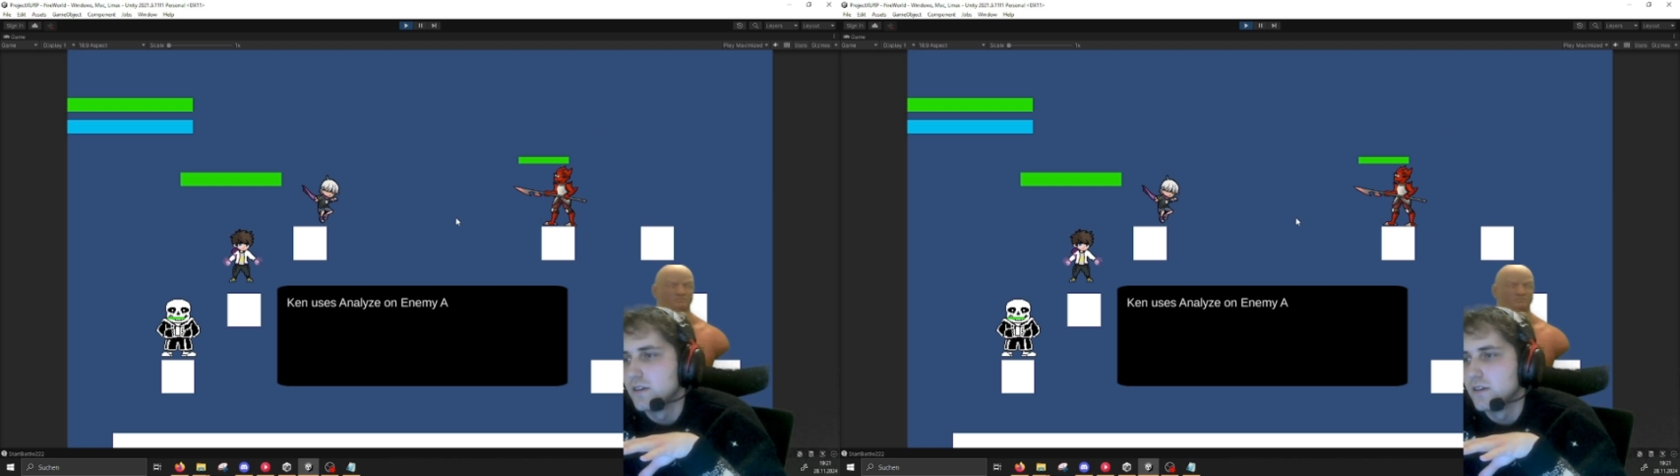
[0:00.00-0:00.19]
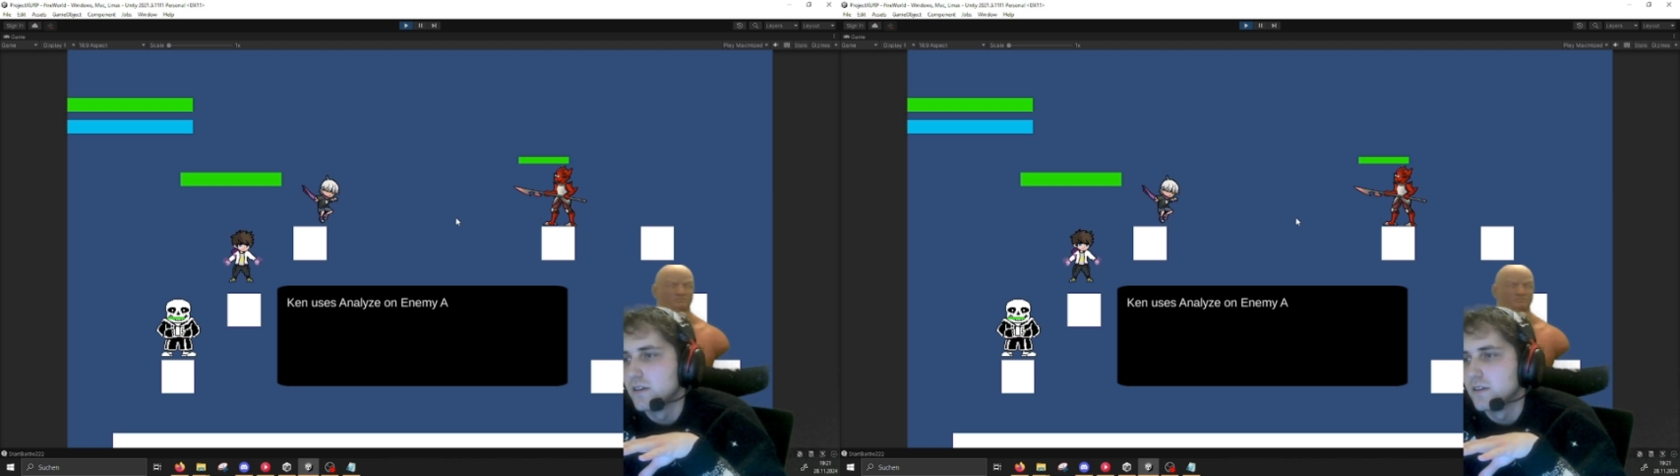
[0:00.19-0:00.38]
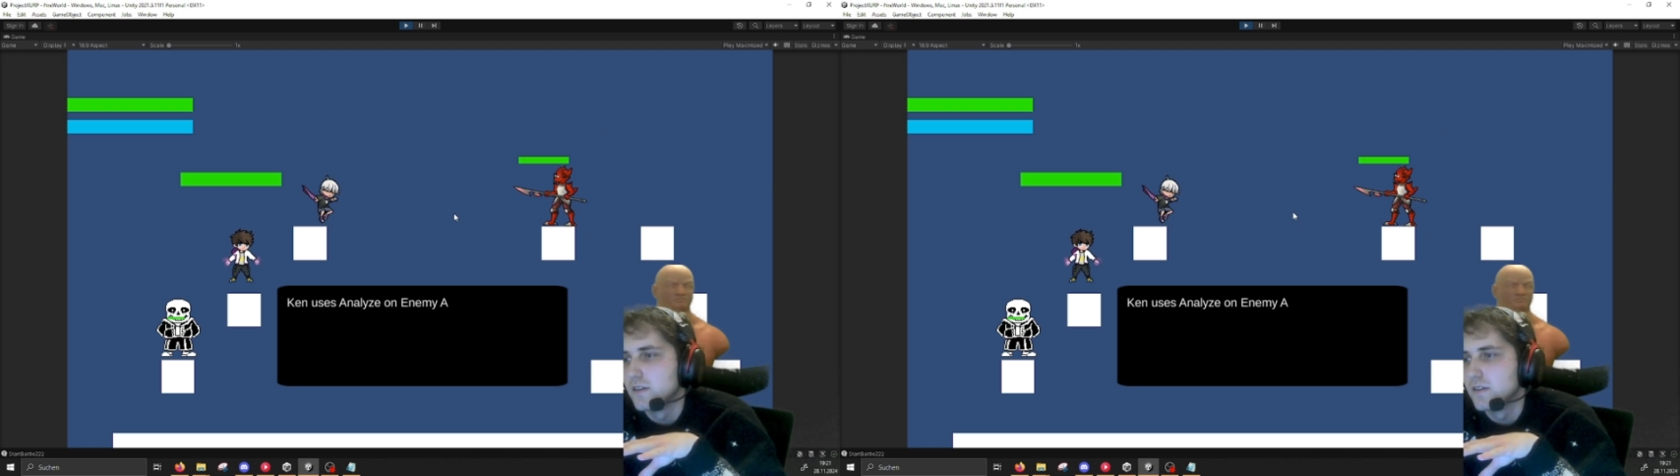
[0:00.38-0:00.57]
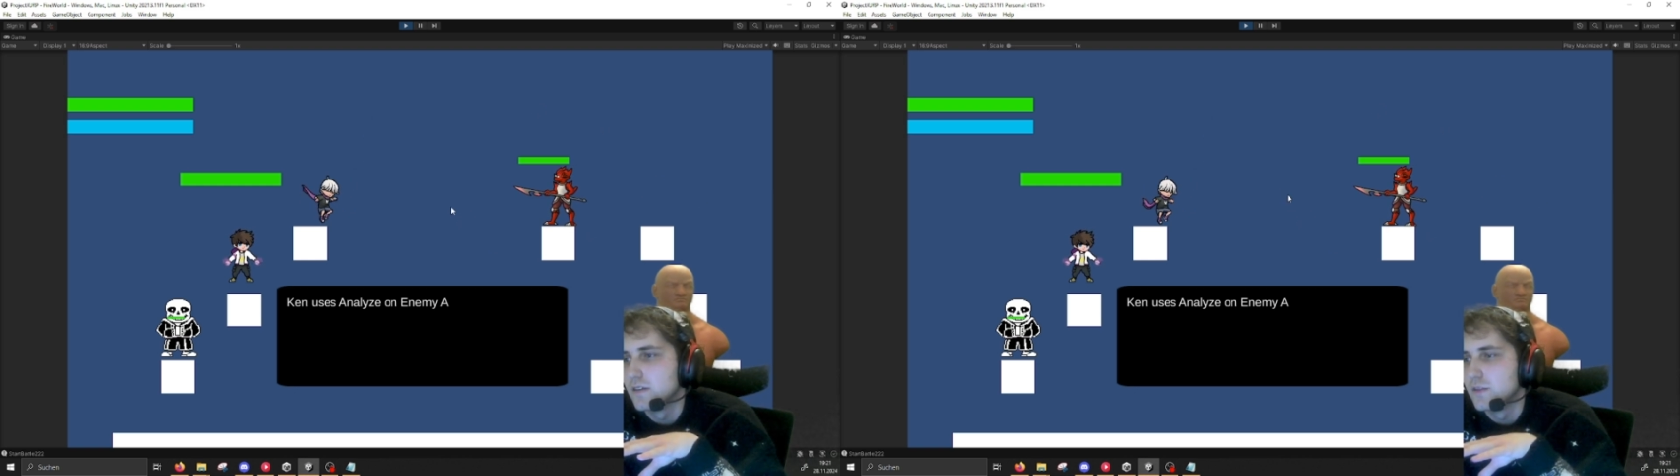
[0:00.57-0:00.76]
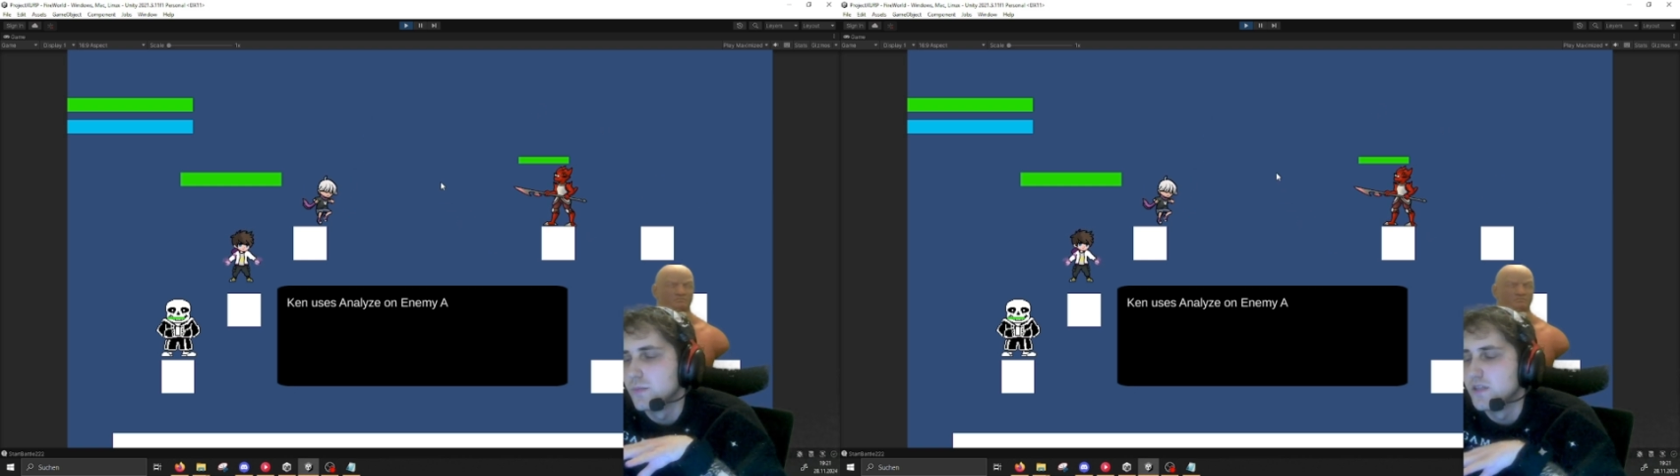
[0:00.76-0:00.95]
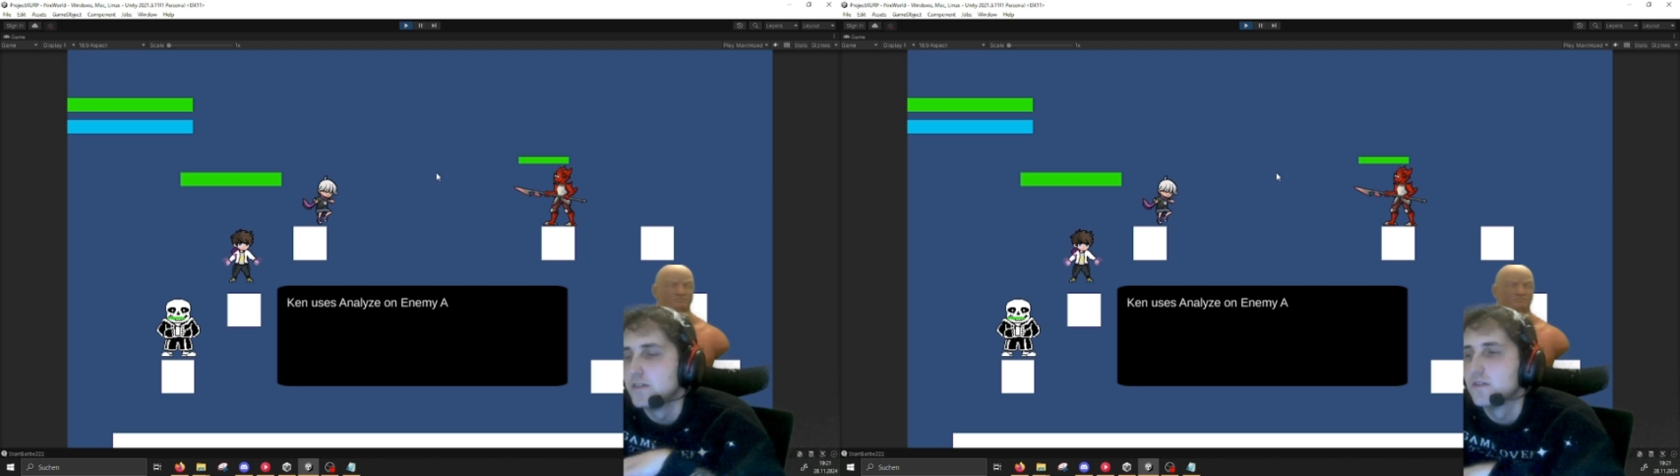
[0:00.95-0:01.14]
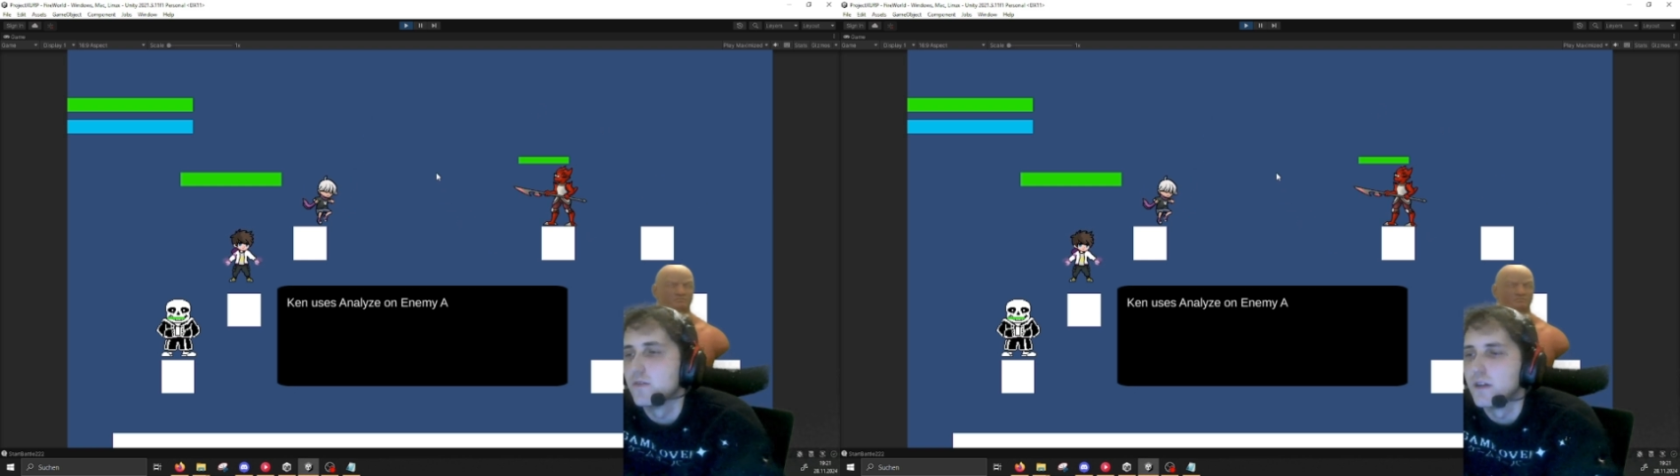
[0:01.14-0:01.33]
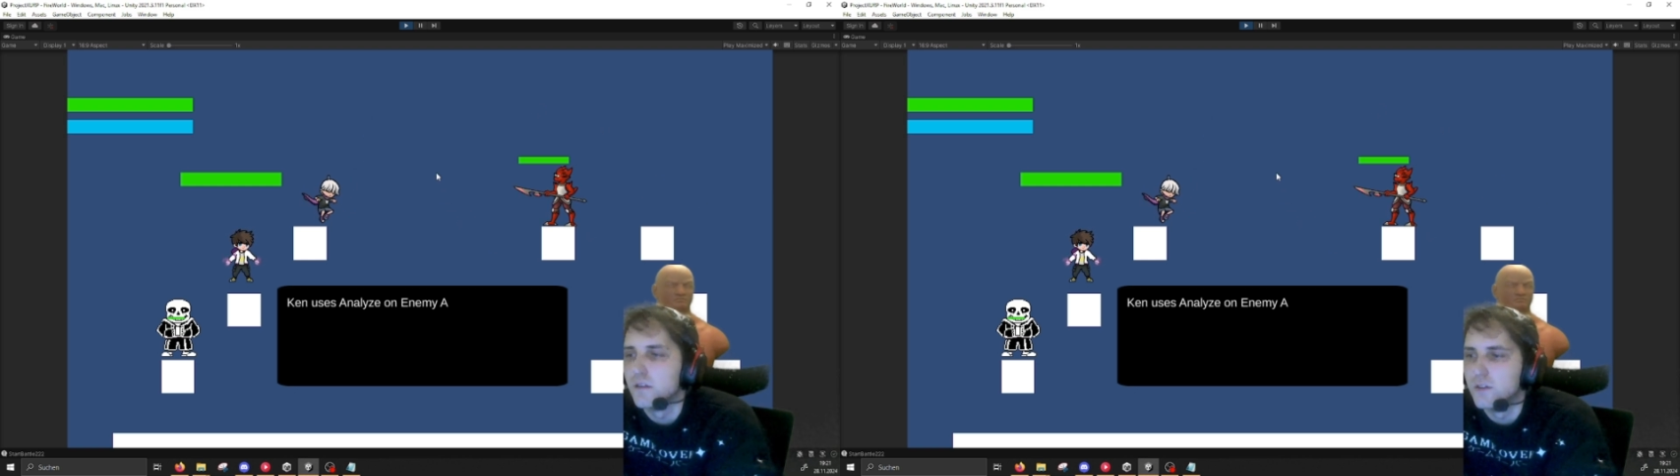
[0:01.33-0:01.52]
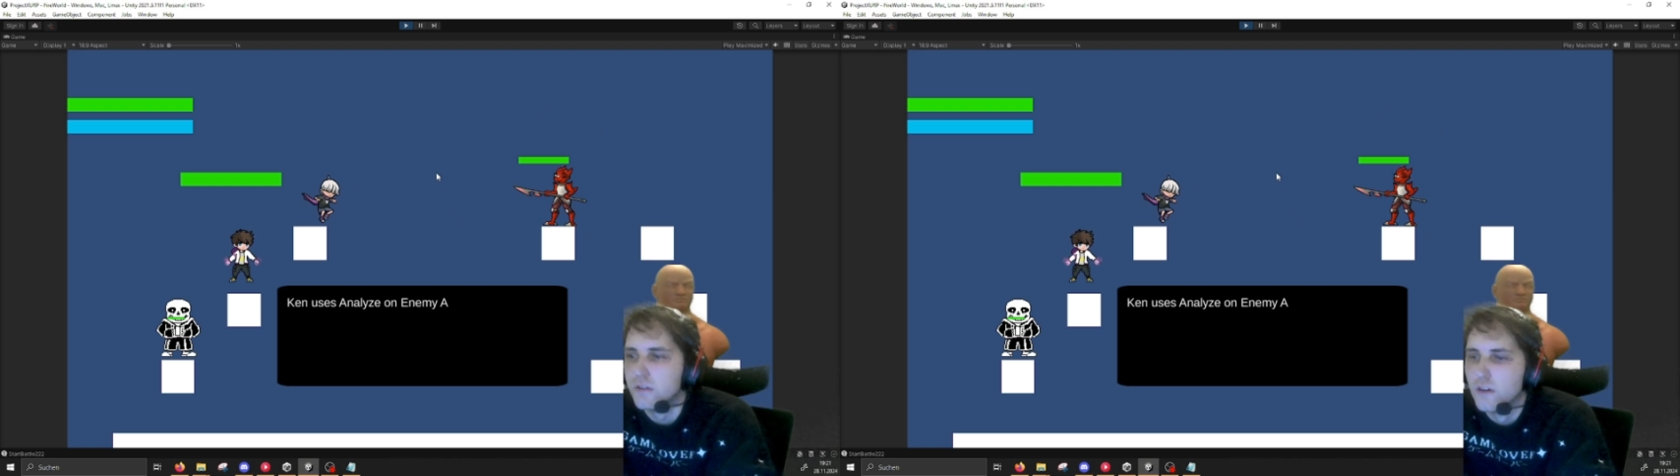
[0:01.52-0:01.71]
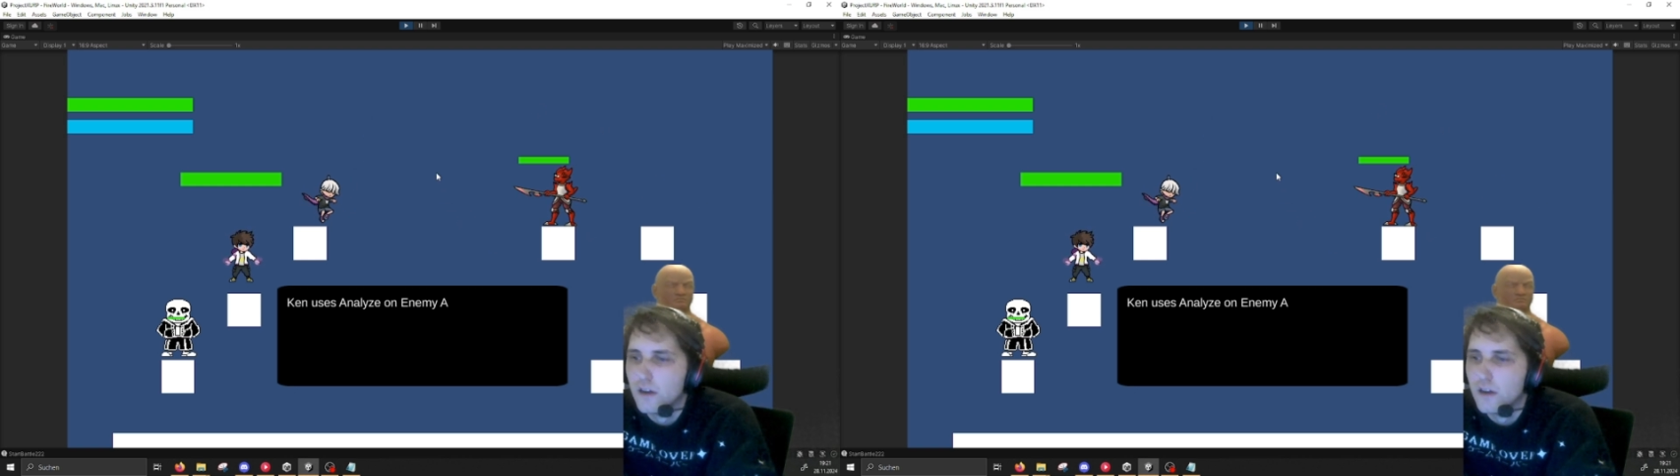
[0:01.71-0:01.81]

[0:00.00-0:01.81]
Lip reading: has a speed value,